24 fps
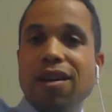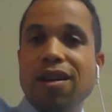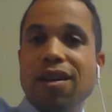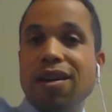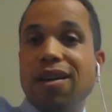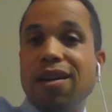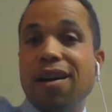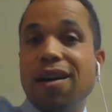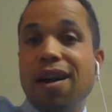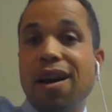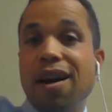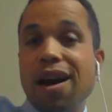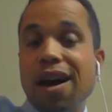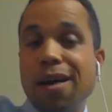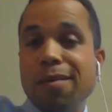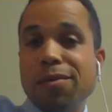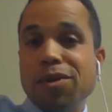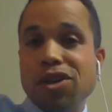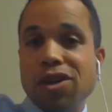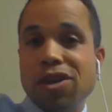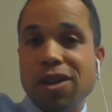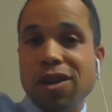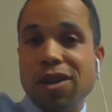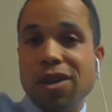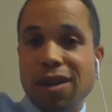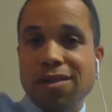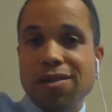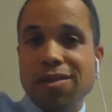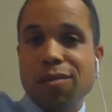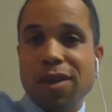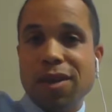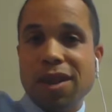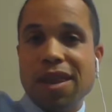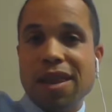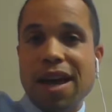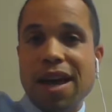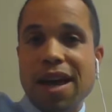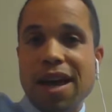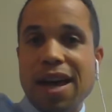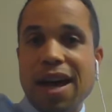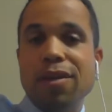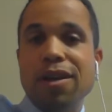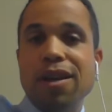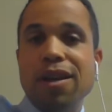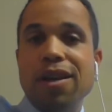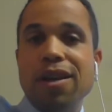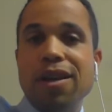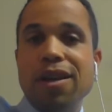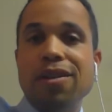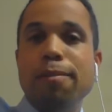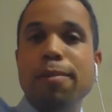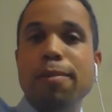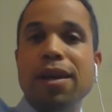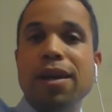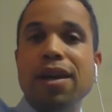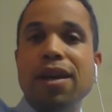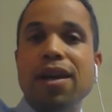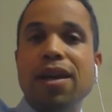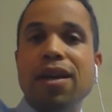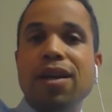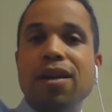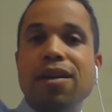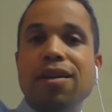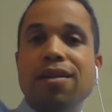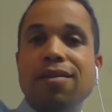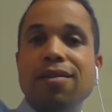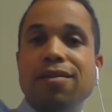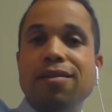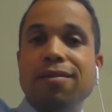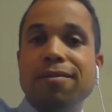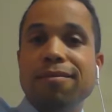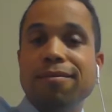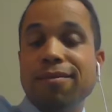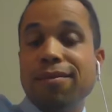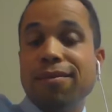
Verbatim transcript: the options with that would either be